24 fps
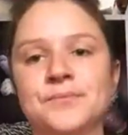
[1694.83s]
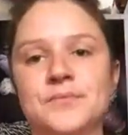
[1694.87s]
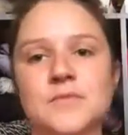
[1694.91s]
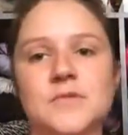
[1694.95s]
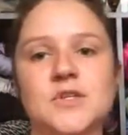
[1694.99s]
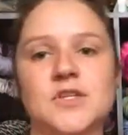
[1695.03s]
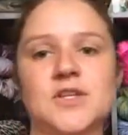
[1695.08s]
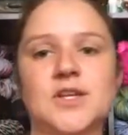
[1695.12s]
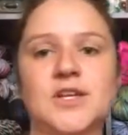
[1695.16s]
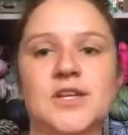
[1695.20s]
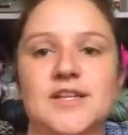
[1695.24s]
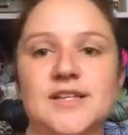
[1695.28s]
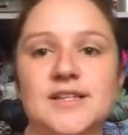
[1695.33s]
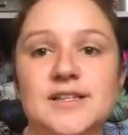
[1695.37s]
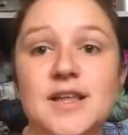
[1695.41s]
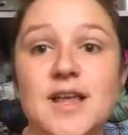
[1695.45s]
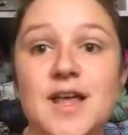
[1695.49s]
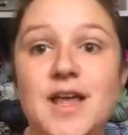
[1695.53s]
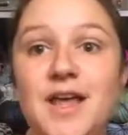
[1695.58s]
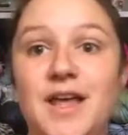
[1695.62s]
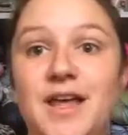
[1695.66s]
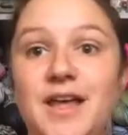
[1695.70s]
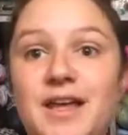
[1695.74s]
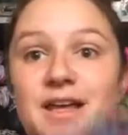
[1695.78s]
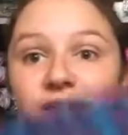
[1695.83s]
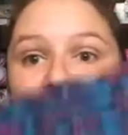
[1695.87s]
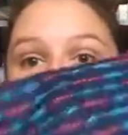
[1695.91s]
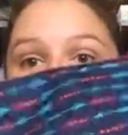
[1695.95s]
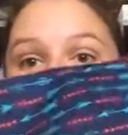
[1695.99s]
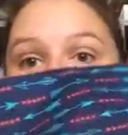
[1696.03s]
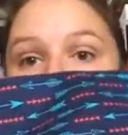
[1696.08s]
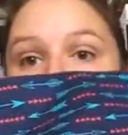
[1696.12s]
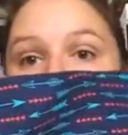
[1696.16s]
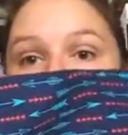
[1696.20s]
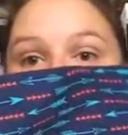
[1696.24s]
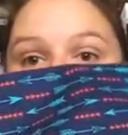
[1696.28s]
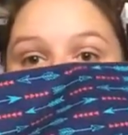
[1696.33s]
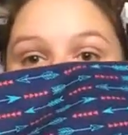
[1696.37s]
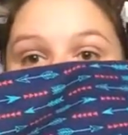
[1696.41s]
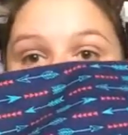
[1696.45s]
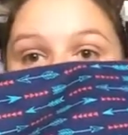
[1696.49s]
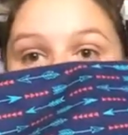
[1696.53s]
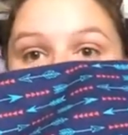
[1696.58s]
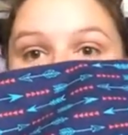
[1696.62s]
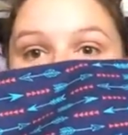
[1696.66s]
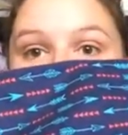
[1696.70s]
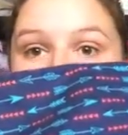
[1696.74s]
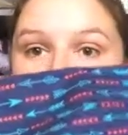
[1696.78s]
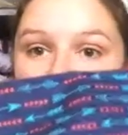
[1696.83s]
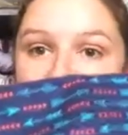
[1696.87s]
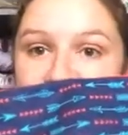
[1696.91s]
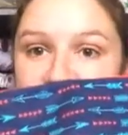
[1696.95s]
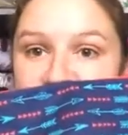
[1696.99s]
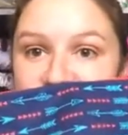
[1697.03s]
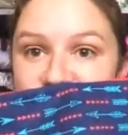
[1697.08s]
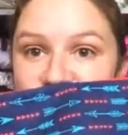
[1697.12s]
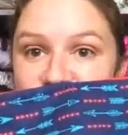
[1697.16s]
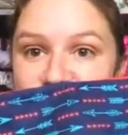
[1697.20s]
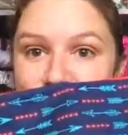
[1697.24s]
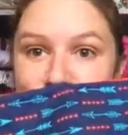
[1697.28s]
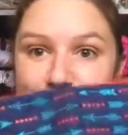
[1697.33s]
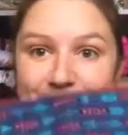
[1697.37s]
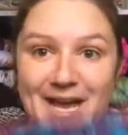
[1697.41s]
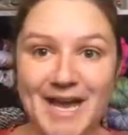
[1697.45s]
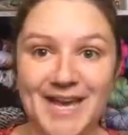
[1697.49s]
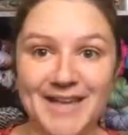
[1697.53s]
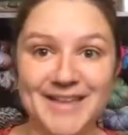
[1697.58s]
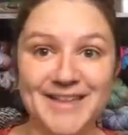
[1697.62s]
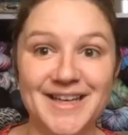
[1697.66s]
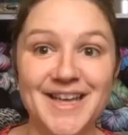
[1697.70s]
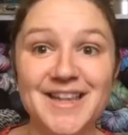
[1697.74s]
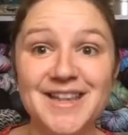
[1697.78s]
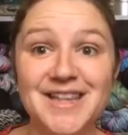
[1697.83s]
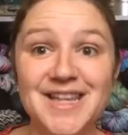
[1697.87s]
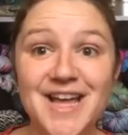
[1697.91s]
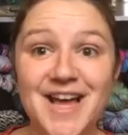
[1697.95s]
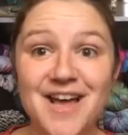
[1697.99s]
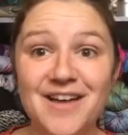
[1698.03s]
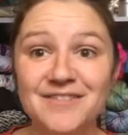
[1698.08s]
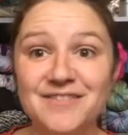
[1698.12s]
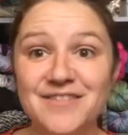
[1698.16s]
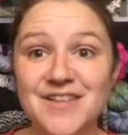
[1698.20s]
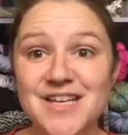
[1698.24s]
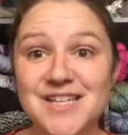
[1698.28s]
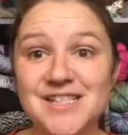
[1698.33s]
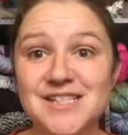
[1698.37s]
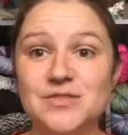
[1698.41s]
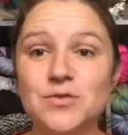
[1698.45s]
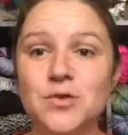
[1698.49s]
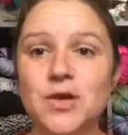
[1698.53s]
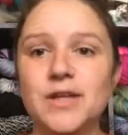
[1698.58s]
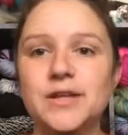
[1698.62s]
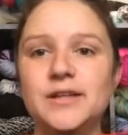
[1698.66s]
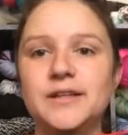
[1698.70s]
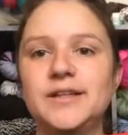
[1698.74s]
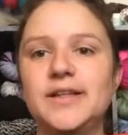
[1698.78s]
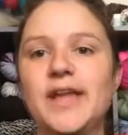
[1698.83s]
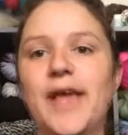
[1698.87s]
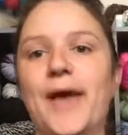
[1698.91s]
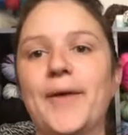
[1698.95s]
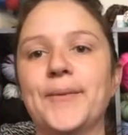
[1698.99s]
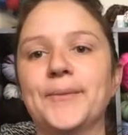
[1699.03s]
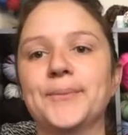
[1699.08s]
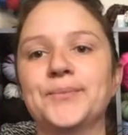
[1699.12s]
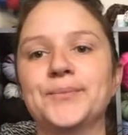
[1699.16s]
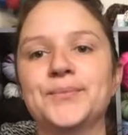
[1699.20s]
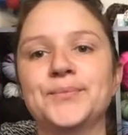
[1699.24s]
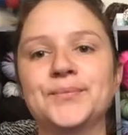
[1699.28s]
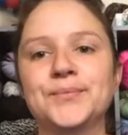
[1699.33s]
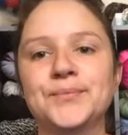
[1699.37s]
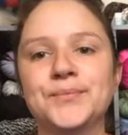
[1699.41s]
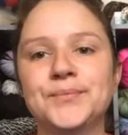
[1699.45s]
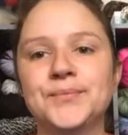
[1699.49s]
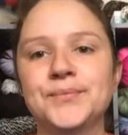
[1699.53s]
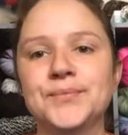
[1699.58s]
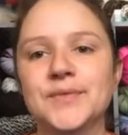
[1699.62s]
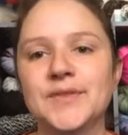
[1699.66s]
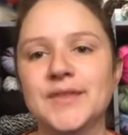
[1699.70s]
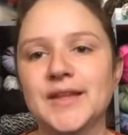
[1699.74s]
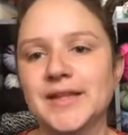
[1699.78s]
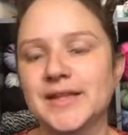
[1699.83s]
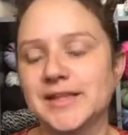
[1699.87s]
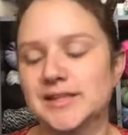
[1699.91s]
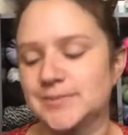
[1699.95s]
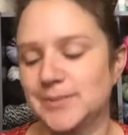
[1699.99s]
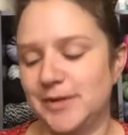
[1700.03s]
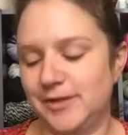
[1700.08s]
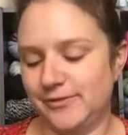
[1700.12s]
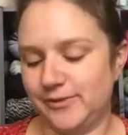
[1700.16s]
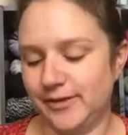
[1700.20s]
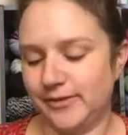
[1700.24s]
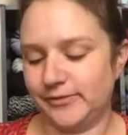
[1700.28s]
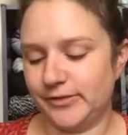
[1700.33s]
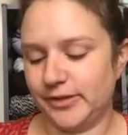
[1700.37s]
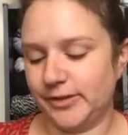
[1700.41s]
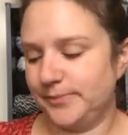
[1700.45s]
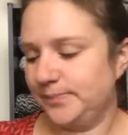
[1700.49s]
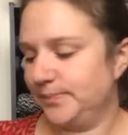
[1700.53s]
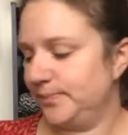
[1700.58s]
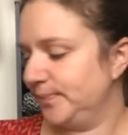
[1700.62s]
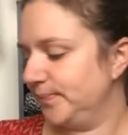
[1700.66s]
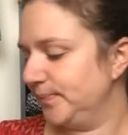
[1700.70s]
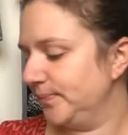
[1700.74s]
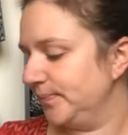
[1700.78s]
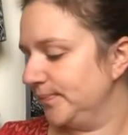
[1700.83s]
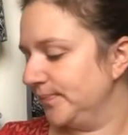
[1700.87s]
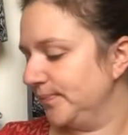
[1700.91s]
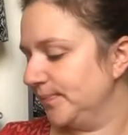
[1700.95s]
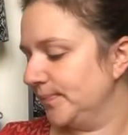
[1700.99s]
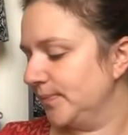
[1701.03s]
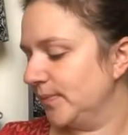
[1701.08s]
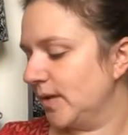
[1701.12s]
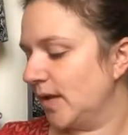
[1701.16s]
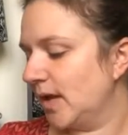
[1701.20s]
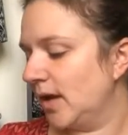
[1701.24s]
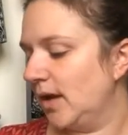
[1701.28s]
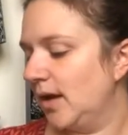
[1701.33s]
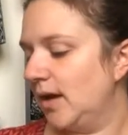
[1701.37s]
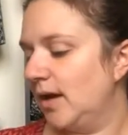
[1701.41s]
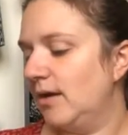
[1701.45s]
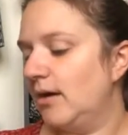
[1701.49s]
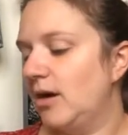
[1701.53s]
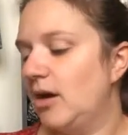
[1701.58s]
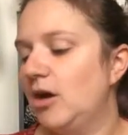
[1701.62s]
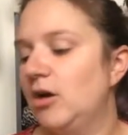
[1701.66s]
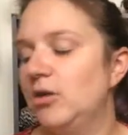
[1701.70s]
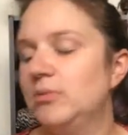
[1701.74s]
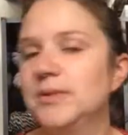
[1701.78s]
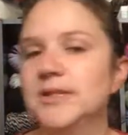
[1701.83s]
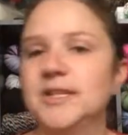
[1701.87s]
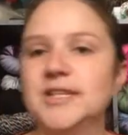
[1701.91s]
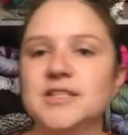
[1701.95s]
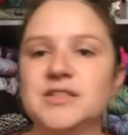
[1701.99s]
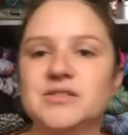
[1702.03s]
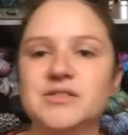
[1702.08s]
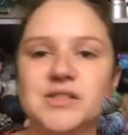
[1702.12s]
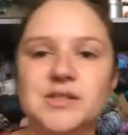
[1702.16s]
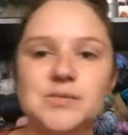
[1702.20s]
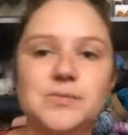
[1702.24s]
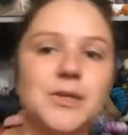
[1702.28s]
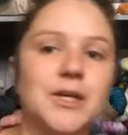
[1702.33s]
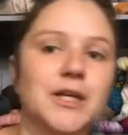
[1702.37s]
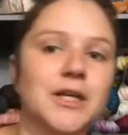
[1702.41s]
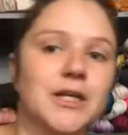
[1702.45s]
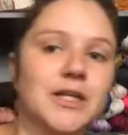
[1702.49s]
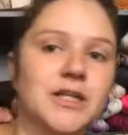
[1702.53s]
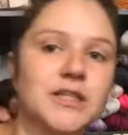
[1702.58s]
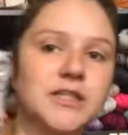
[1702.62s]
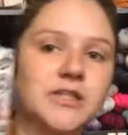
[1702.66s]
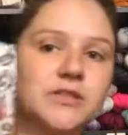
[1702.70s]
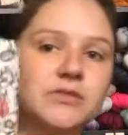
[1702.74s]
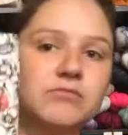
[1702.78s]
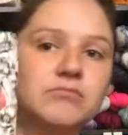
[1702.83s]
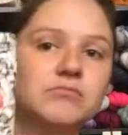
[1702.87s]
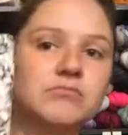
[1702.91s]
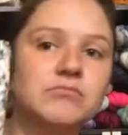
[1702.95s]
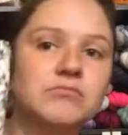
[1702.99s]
Let's get it. I love this bag. Love this one. Yeah, I think it's my favorite. Oh, but this one's pretty good too.